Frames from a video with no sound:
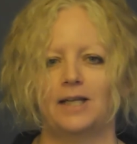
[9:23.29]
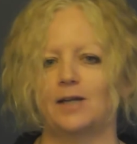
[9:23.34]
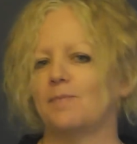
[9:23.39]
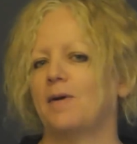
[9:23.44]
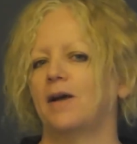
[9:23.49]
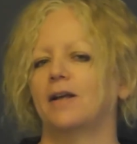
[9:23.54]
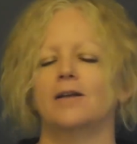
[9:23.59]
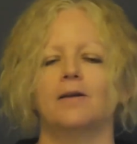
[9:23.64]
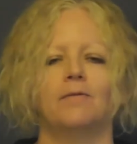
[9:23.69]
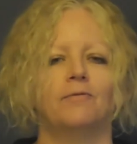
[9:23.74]
it
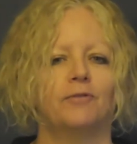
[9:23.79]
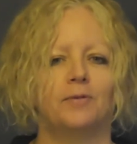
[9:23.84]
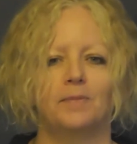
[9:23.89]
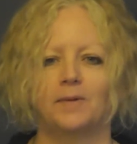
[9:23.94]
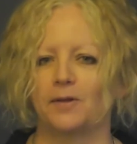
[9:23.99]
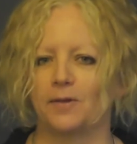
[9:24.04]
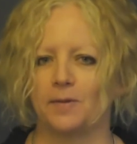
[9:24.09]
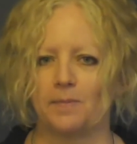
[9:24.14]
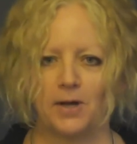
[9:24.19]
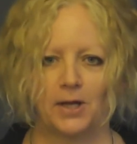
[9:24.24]
might come from
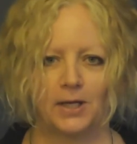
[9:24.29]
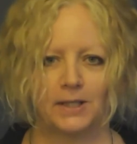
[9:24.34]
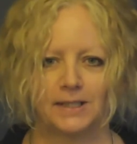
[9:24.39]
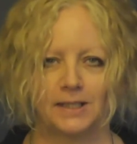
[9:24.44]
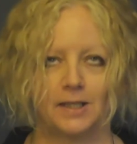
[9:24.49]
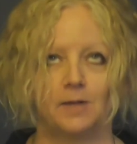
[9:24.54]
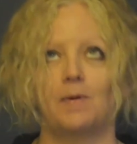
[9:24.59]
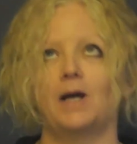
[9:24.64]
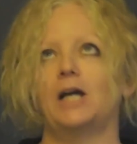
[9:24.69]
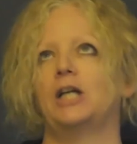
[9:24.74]
another
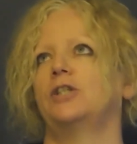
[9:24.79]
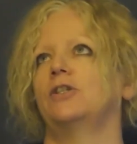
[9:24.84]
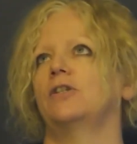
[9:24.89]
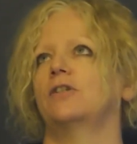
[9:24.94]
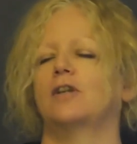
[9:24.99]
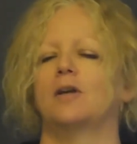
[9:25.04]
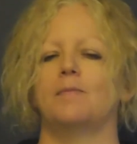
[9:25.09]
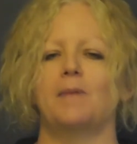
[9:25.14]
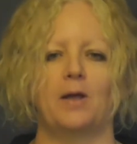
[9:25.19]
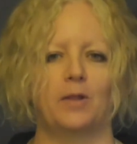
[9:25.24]
person, it might have
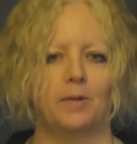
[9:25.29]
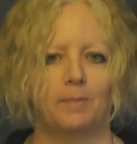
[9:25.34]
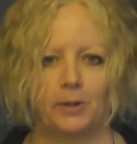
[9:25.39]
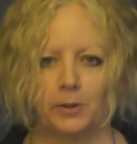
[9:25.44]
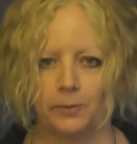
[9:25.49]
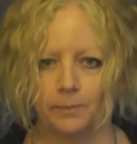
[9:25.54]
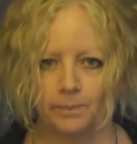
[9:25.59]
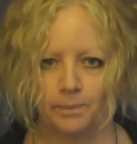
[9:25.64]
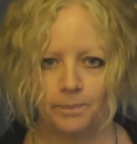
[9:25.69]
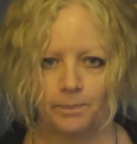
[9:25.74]
just come out of the
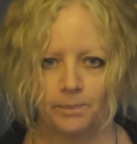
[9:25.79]
blue.